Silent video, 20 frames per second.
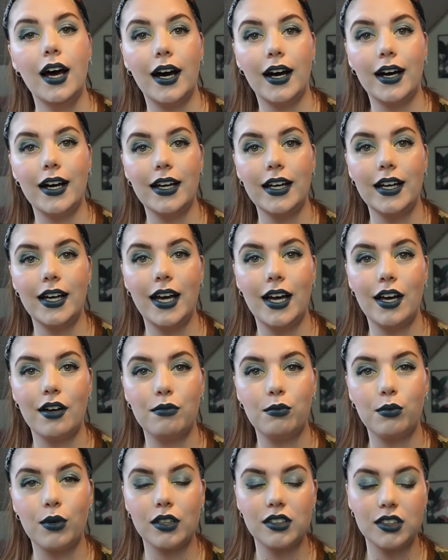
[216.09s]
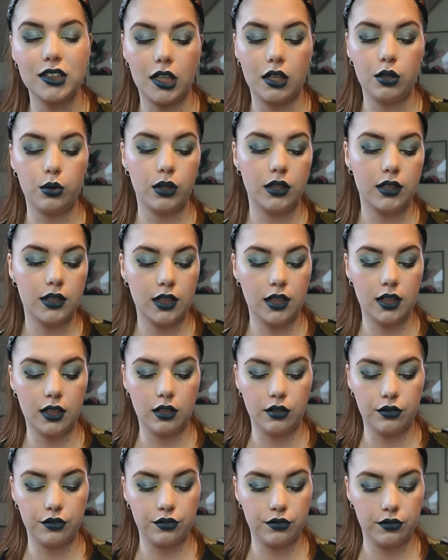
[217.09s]
I have one shadow in
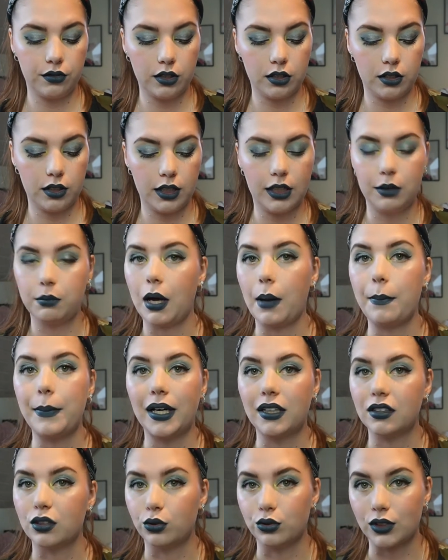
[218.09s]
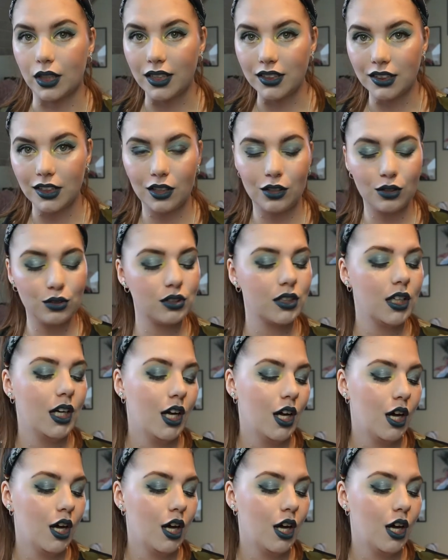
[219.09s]
here uh, in my Panos eyeshadows